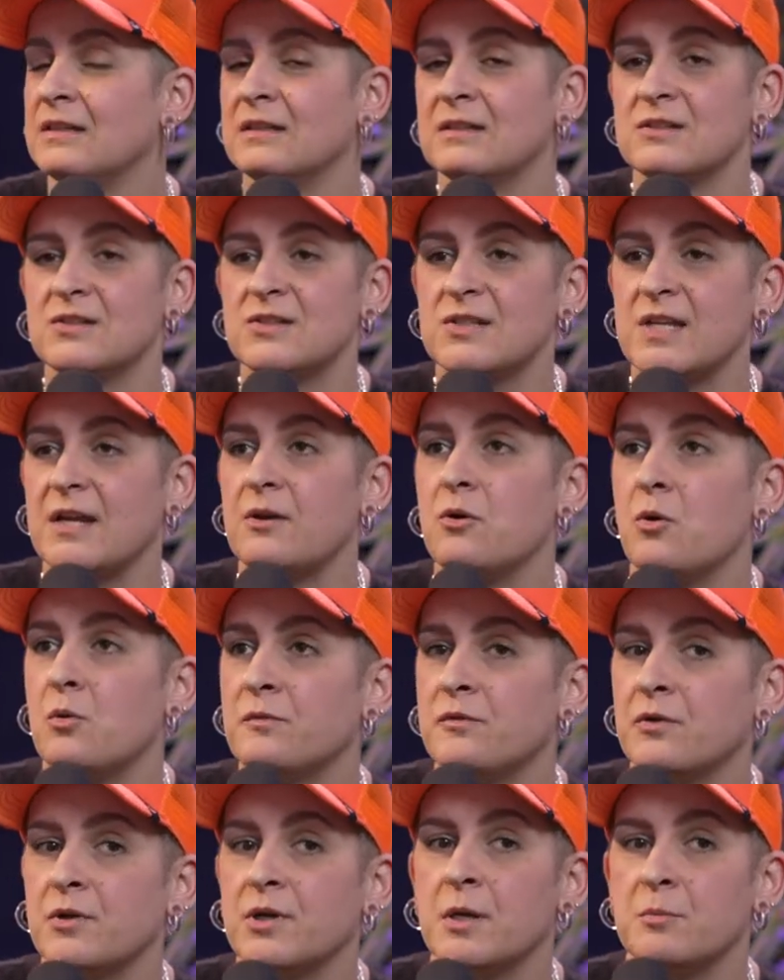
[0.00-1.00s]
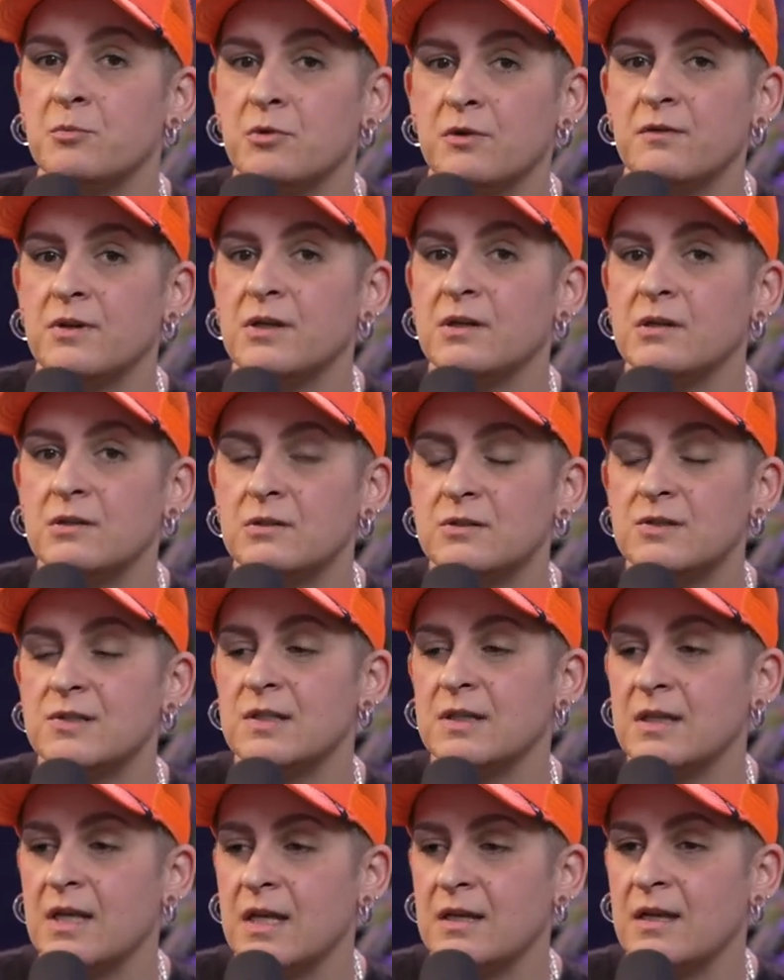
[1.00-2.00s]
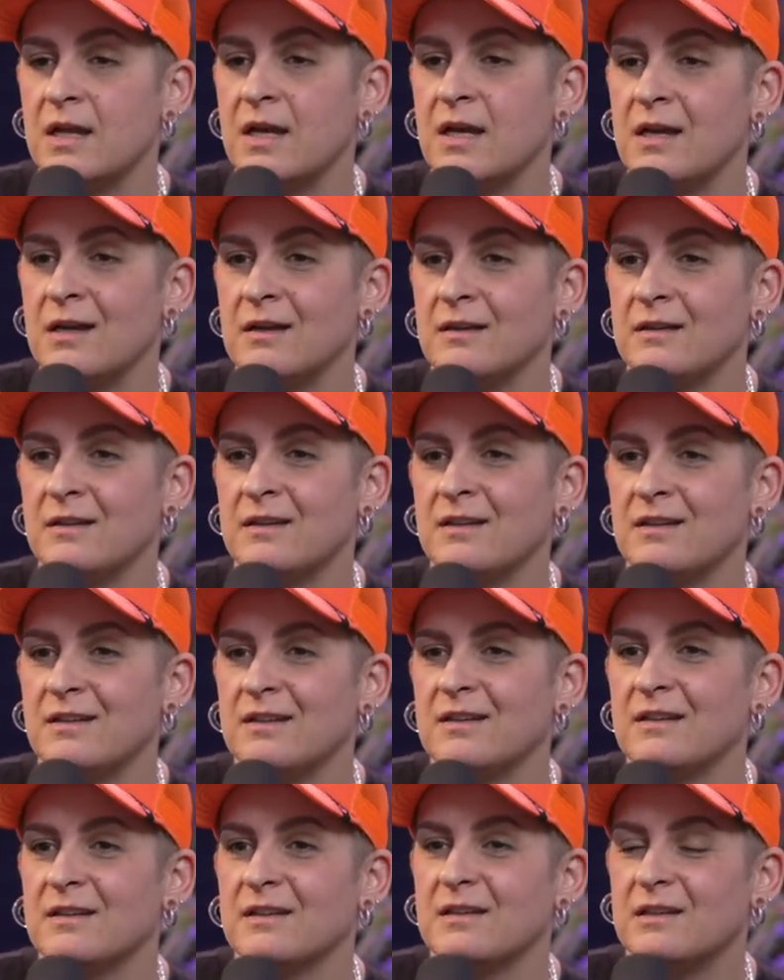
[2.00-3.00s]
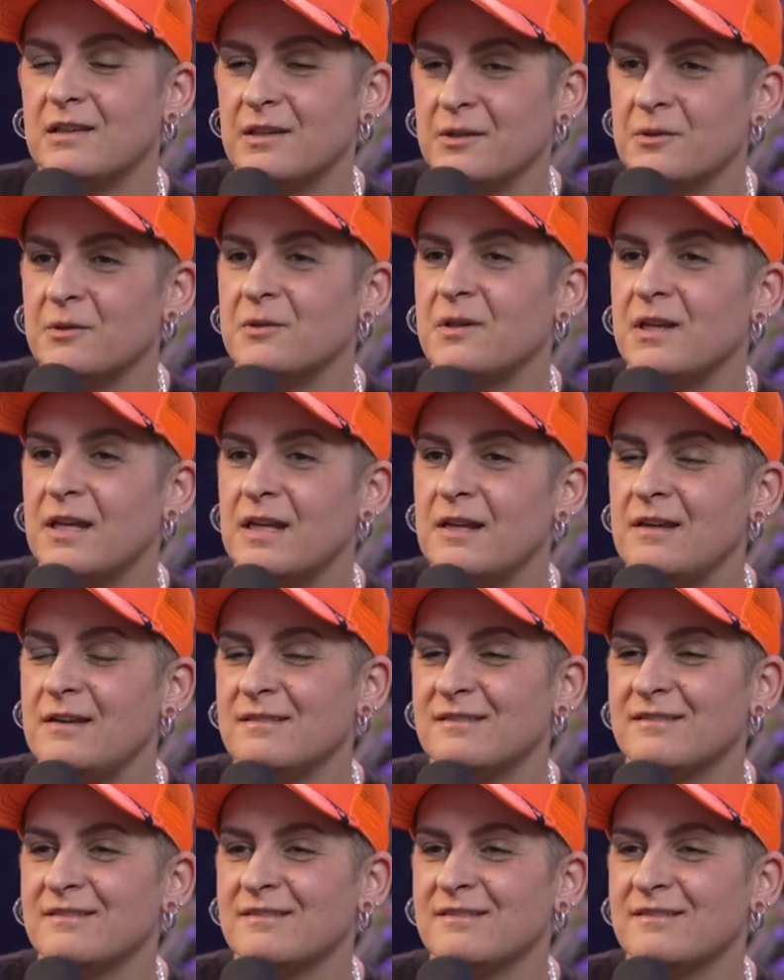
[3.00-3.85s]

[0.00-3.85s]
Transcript: Stayed home for a number of years, and then literally.